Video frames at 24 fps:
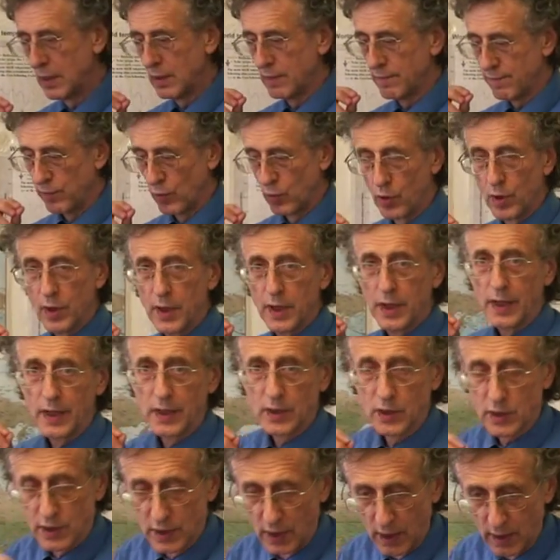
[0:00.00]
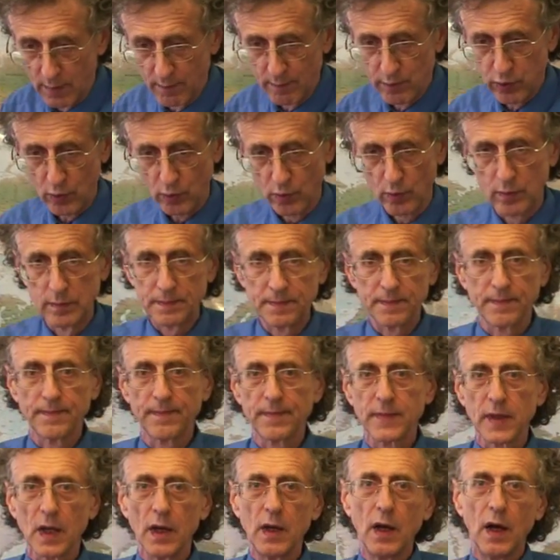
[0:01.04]
For example,
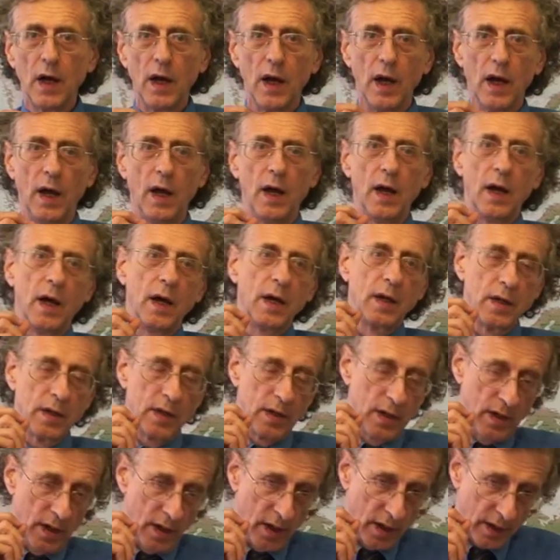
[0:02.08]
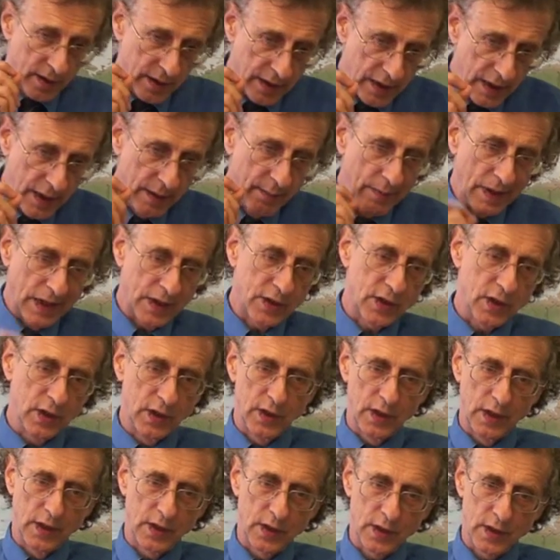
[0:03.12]
uh, our key
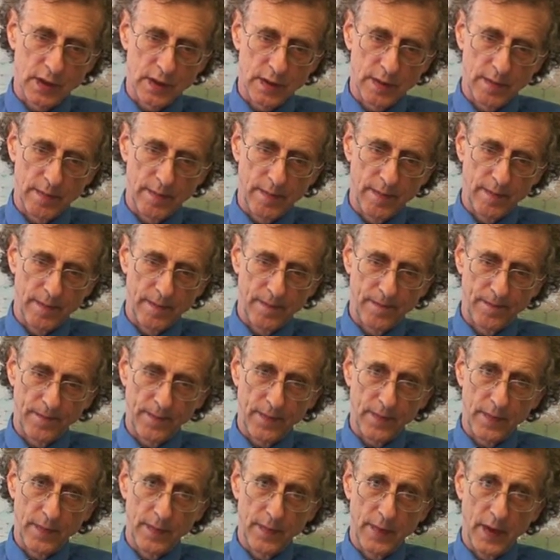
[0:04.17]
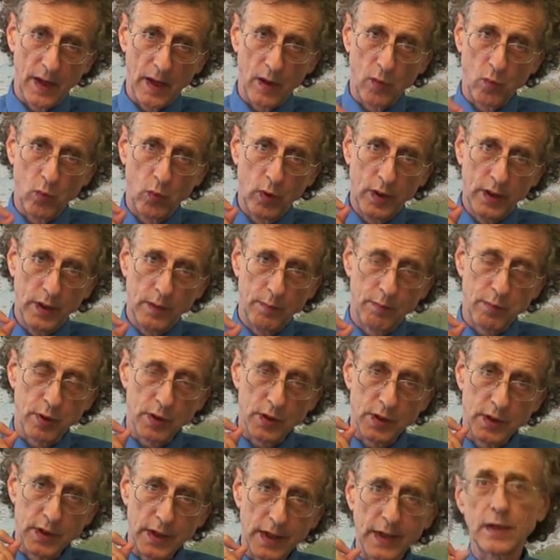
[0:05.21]
message is that we
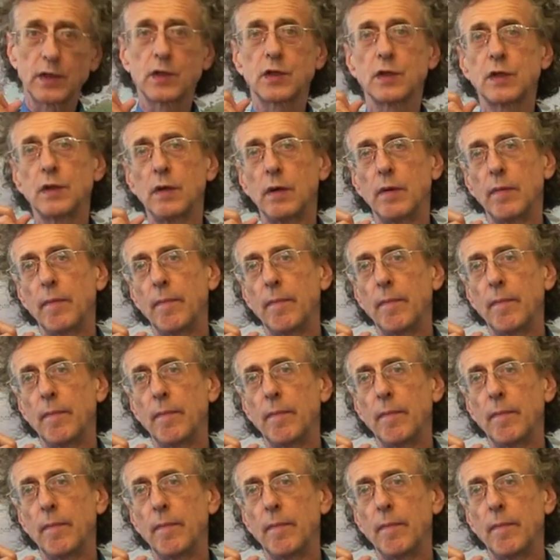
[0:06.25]
predict